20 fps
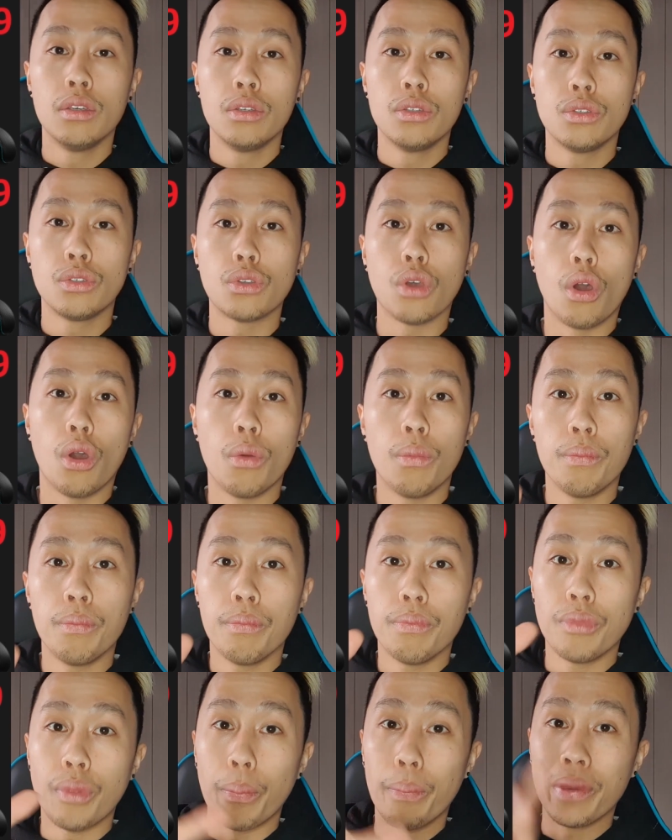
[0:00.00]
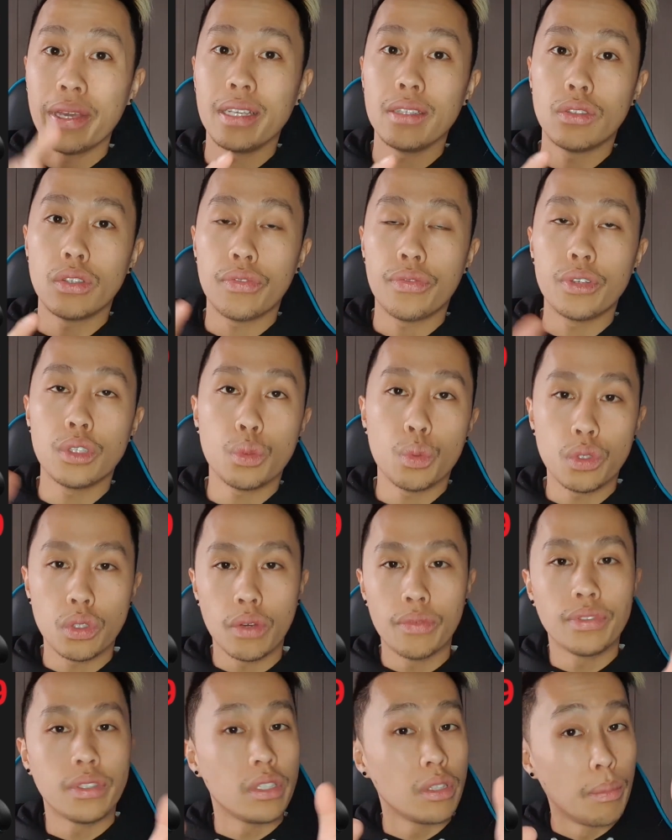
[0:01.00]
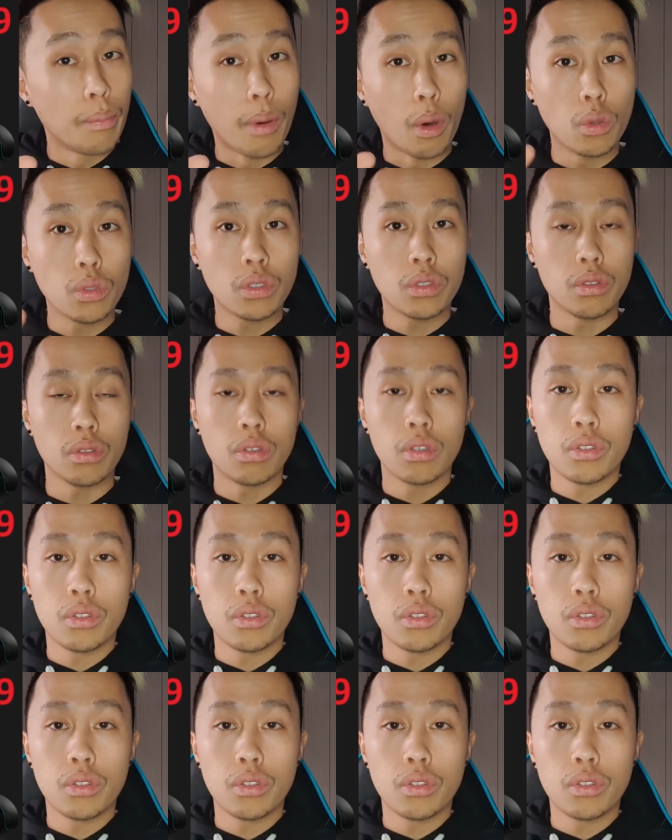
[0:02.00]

So the biggest difference was obviously the bolsters.